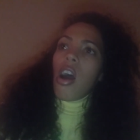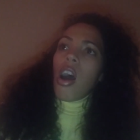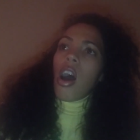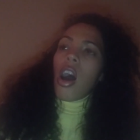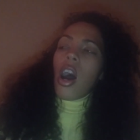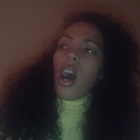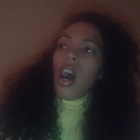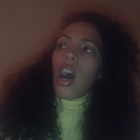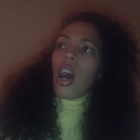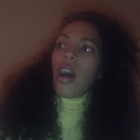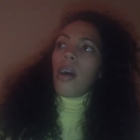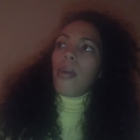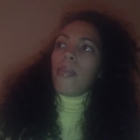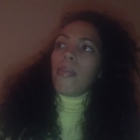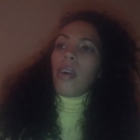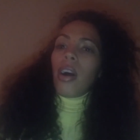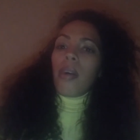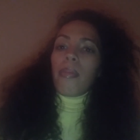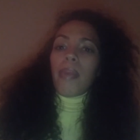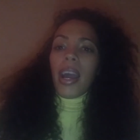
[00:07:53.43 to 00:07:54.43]

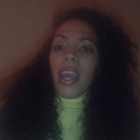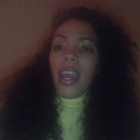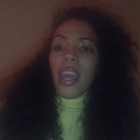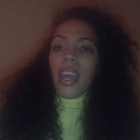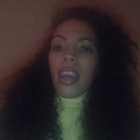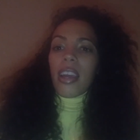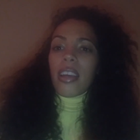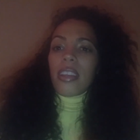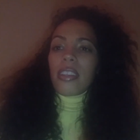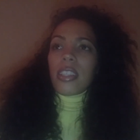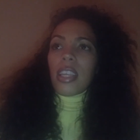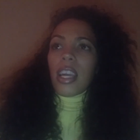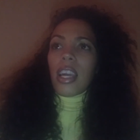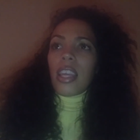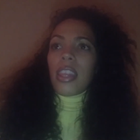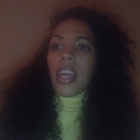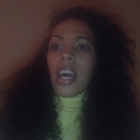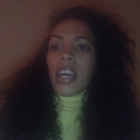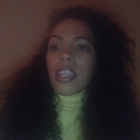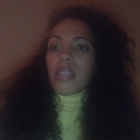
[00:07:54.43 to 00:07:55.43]
on my hands,
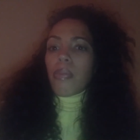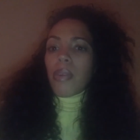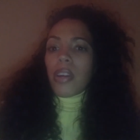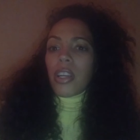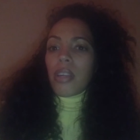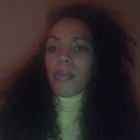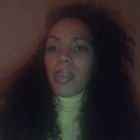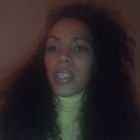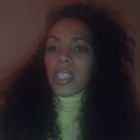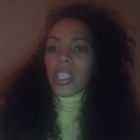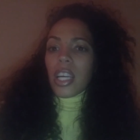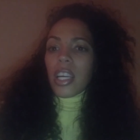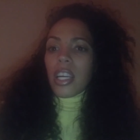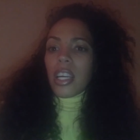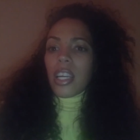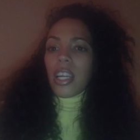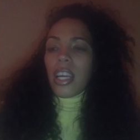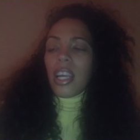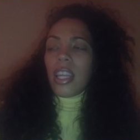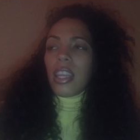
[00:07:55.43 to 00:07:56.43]
and that's pretty much
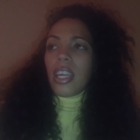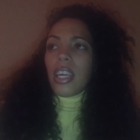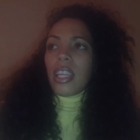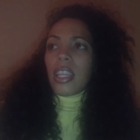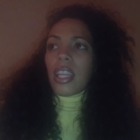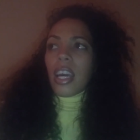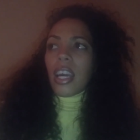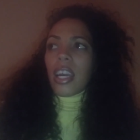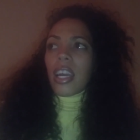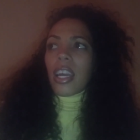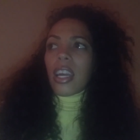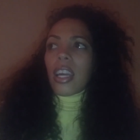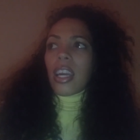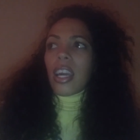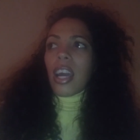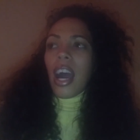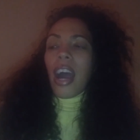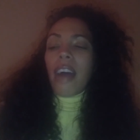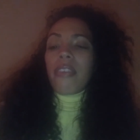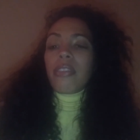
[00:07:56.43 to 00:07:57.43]
it. And then like
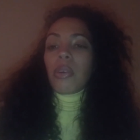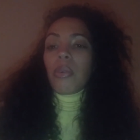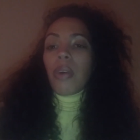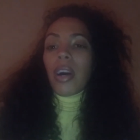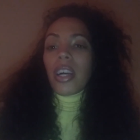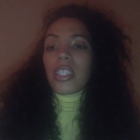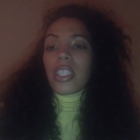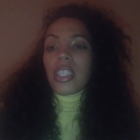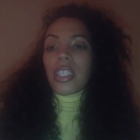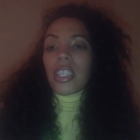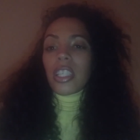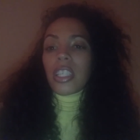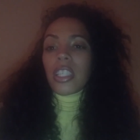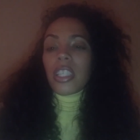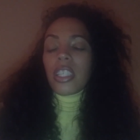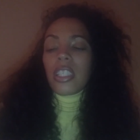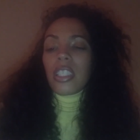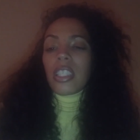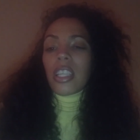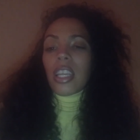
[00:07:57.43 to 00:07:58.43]
I have to wash the
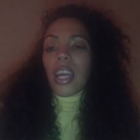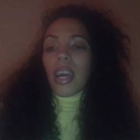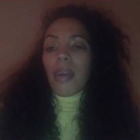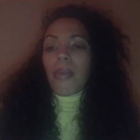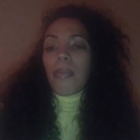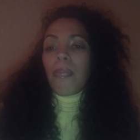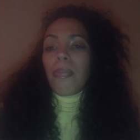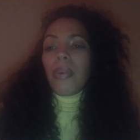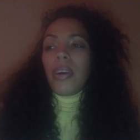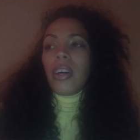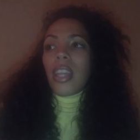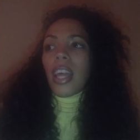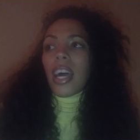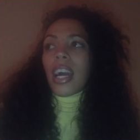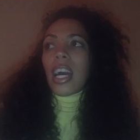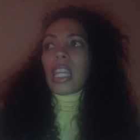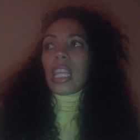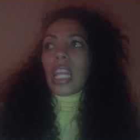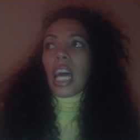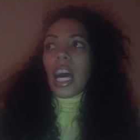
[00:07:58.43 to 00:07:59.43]
dishes, and I put like
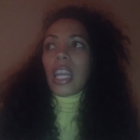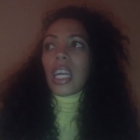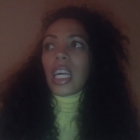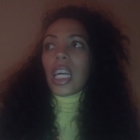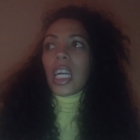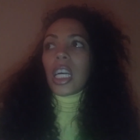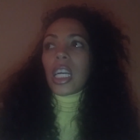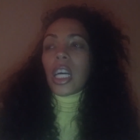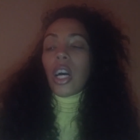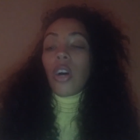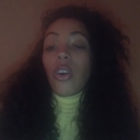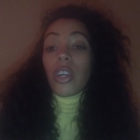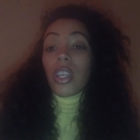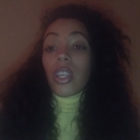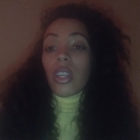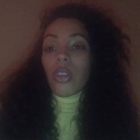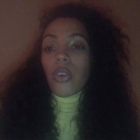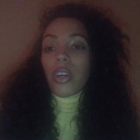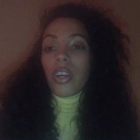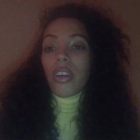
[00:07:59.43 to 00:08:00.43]
a lot of
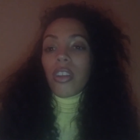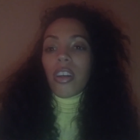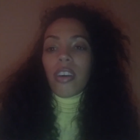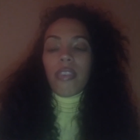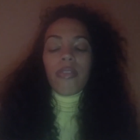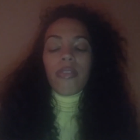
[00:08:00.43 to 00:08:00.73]
coconut oil on